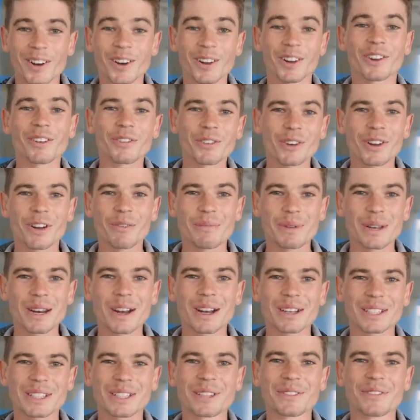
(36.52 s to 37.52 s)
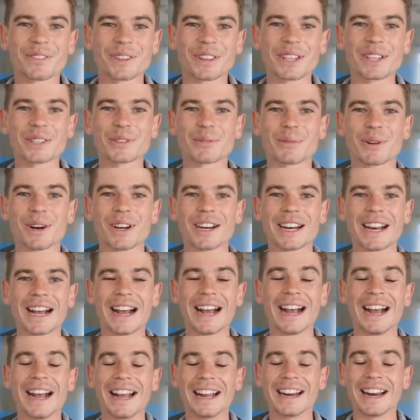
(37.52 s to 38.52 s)
A lot of you have been asking for this one
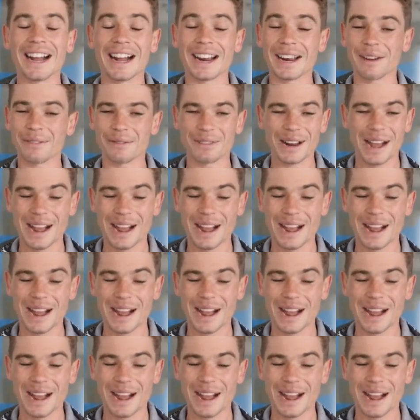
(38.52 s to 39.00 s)
and I, have,